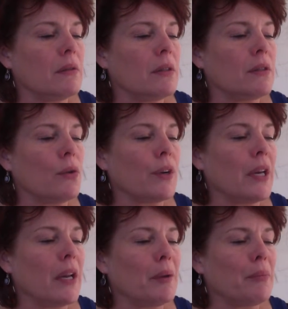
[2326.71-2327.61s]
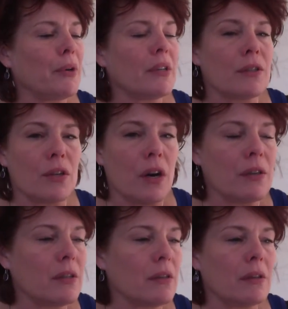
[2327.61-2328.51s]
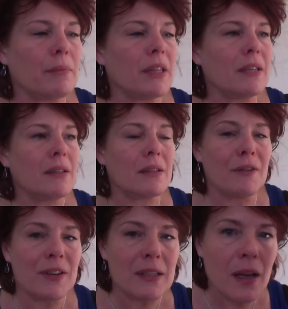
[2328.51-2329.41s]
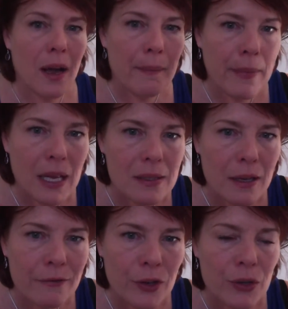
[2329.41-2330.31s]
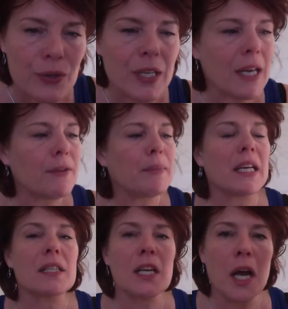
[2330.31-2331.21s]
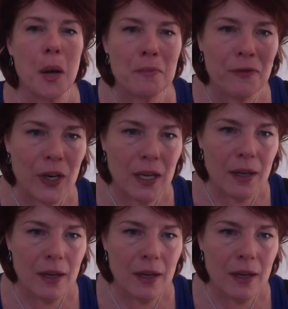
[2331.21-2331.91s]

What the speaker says: It's organic burn and scar serum, but this stuff is amazing for your teeth because comfrey.